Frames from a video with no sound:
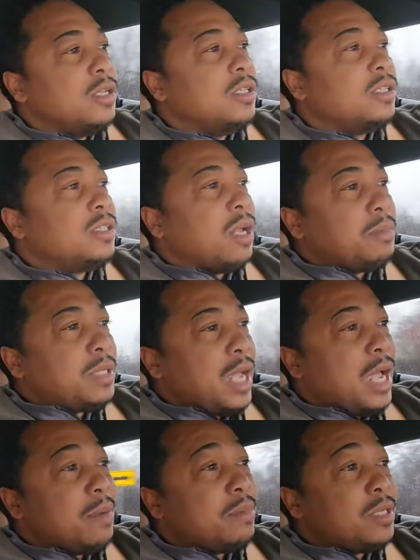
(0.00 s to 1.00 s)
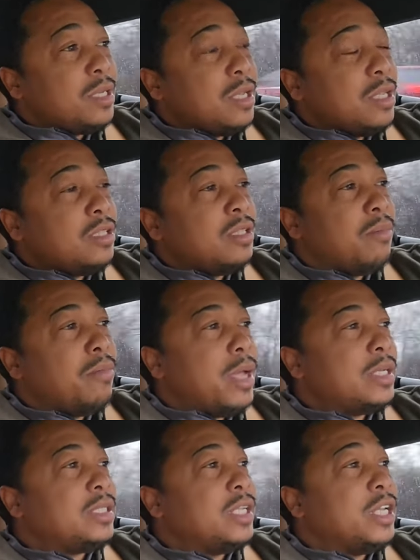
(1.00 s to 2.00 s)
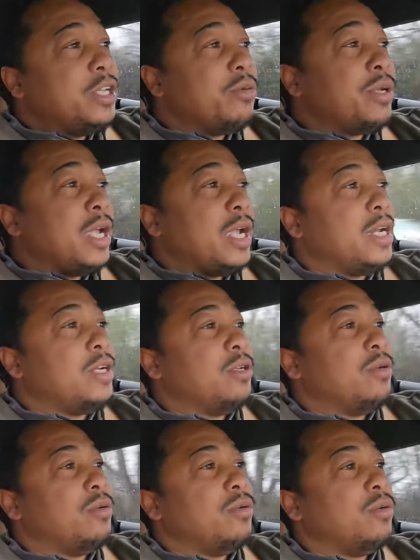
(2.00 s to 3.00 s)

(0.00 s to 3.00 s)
sometimes the best thing you can do